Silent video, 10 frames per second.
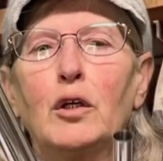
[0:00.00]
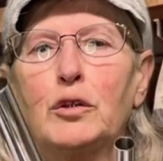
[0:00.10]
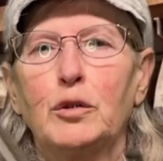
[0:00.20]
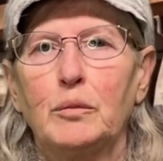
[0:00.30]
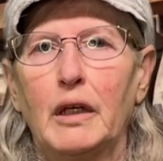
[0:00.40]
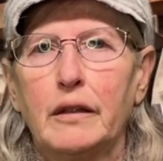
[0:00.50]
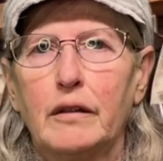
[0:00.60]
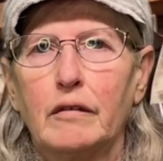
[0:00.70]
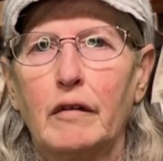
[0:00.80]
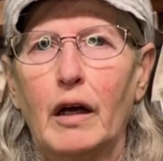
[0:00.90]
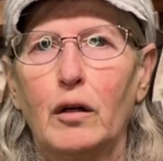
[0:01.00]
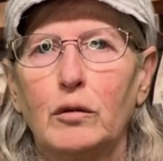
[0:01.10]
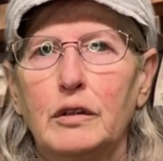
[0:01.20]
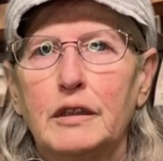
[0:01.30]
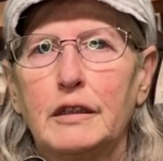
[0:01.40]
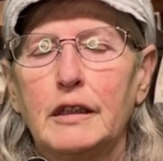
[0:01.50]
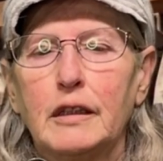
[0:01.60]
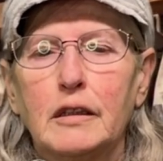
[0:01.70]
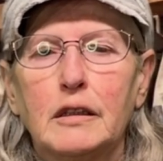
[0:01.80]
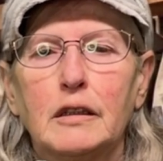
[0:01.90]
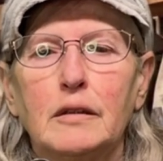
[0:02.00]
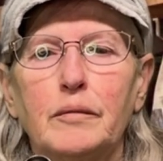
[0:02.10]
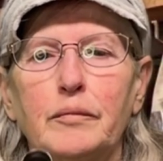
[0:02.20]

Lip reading: to make the round sticks